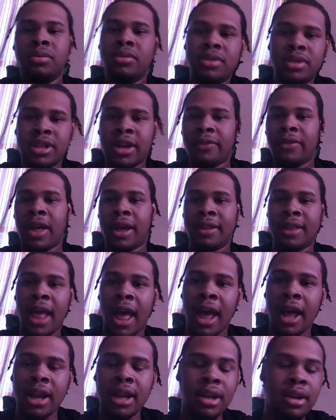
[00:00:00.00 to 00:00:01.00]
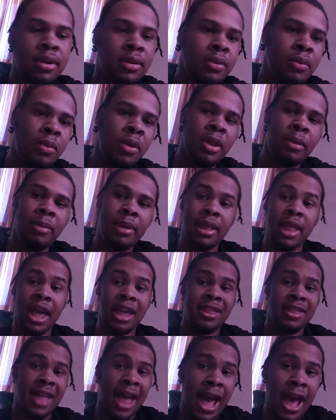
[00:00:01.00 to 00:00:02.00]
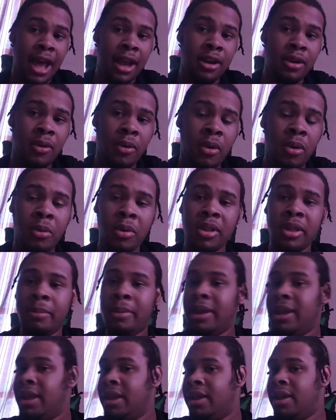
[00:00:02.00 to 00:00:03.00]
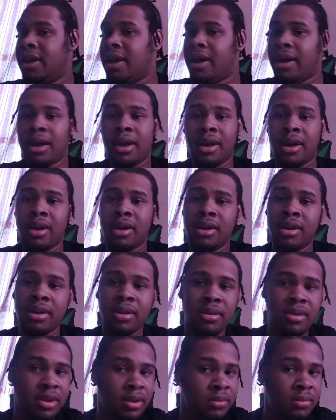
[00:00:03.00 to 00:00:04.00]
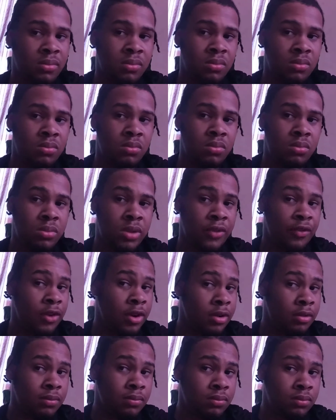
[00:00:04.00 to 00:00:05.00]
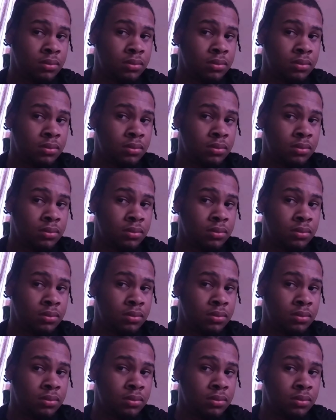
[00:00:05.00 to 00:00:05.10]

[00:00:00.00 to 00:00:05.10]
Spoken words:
stuff like that. Will it be like that, or will it be different?